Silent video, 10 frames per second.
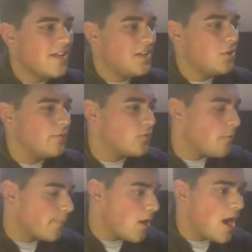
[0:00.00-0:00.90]
You have to
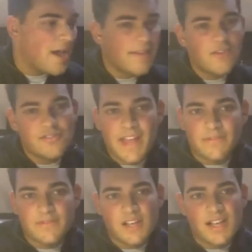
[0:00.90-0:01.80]
apply. They usually
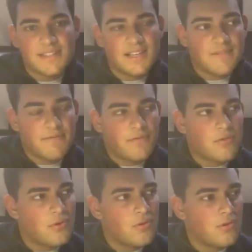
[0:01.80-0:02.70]
advertise it
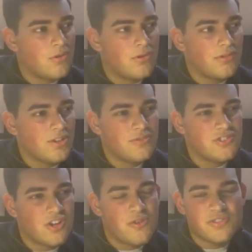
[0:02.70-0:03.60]
for on the
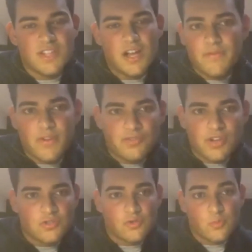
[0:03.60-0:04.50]
shows and stuff. The
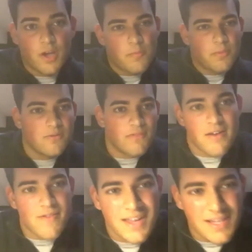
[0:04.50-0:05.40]
registrations will be open.
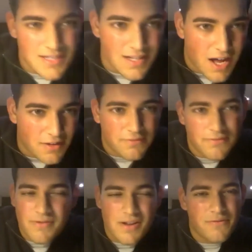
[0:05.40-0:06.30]
Very, very easy, like
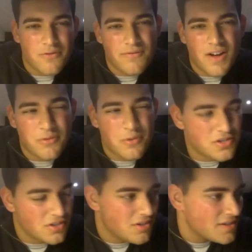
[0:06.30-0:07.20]
3, 4, 5
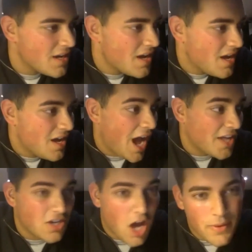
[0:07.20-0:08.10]
questions.
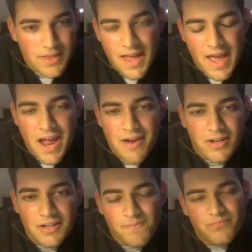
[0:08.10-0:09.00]
And you go in there,
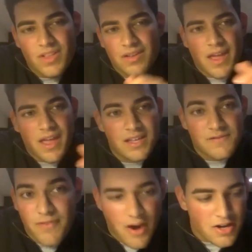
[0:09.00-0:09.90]
and it's
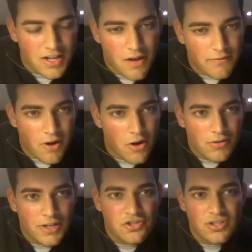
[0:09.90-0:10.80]
very cutthroat.
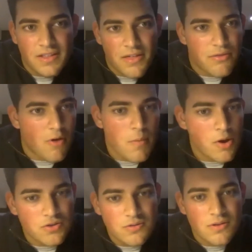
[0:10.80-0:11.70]
Literally, they throw
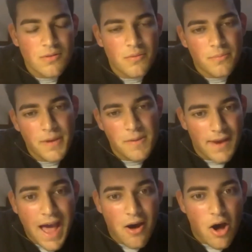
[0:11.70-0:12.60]
most
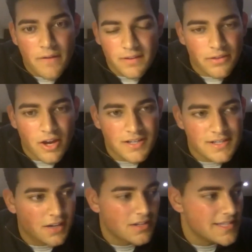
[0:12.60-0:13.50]
people out after 30
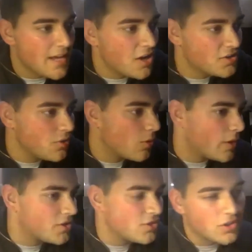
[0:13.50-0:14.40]
seconds. They ask you a
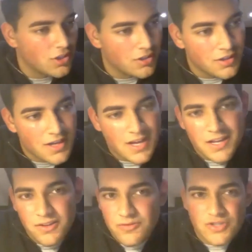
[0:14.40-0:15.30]
question.
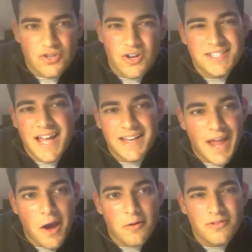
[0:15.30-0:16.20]
You just got to stand
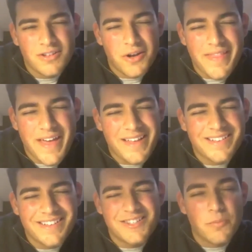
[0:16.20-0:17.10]
out.
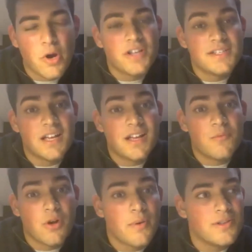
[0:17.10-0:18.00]
To be honest, and
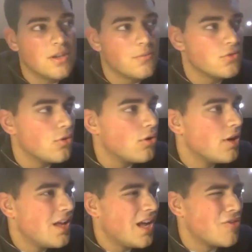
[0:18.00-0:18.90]
we'll go into it, I'm sure.
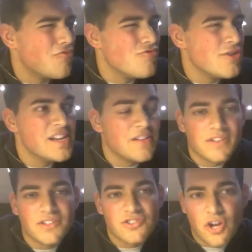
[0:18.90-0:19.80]
I don't really
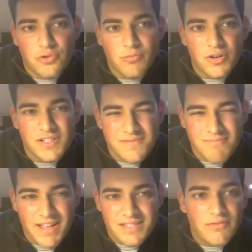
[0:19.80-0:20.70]
think the show, to be honest, is
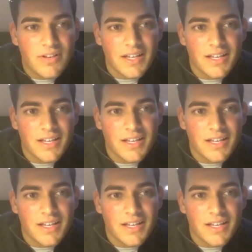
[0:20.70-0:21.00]
massively